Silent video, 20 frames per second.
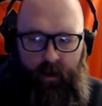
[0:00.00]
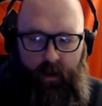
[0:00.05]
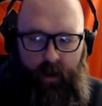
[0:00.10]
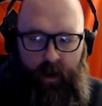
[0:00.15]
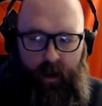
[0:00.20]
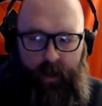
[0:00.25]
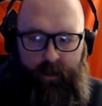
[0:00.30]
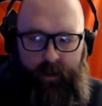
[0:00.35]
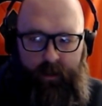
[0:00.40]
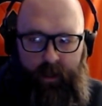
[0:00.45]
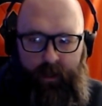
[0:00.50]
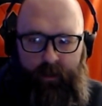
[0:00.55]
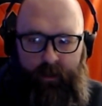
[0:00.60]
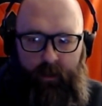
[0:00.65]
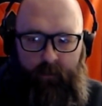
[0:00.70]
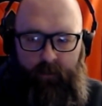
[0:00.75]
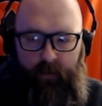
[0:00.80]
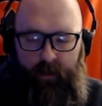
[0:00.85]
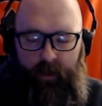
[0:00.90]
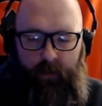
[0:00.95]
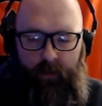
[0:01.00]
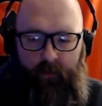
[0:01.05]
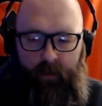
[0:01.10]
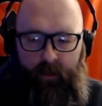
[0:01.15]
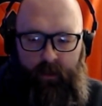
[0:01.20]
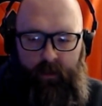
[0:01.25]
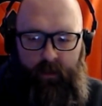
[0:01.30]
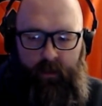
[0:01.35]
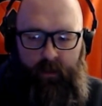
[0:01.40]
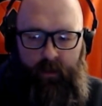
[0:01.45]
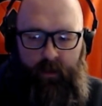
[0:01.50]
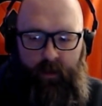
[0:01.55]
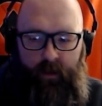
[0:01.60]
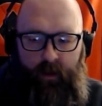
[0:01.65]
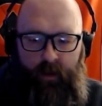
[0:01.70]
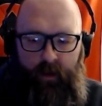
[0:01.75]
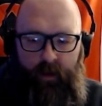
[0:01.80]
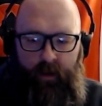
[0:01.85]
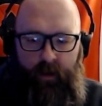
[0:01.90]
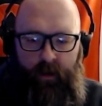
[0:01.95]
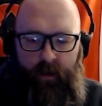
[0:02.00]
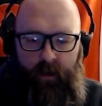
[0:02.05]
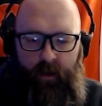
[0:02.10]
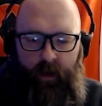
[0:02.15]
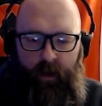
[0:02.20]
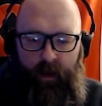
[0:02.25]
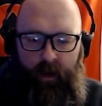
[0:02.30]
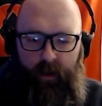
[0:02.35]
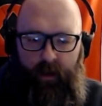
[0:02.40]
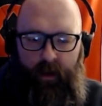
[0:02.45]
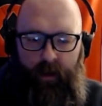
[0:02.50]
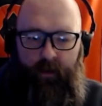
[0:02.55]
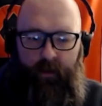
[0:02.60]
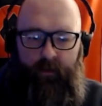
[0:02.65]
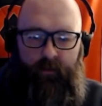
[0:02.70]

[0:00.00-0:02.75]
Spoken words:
I take the PMPT? And then